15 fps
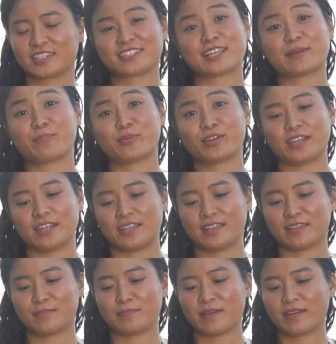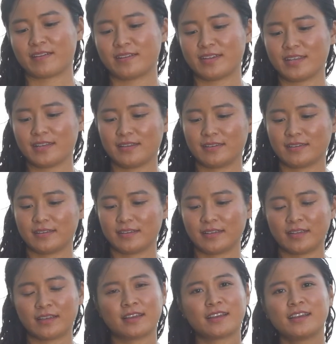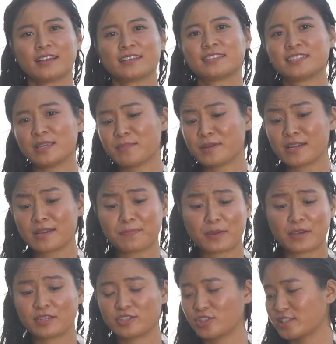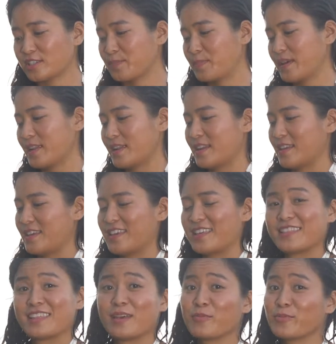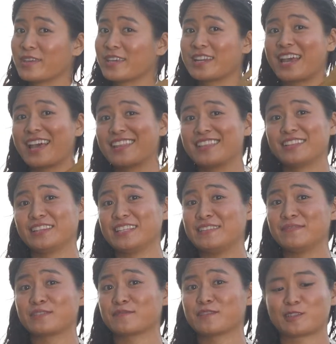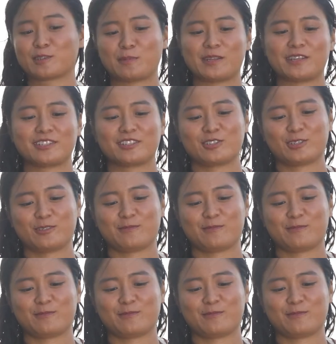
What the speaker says: as I put in the marinade. Steam it up just a bit, and then we can add the leaves of the spinach.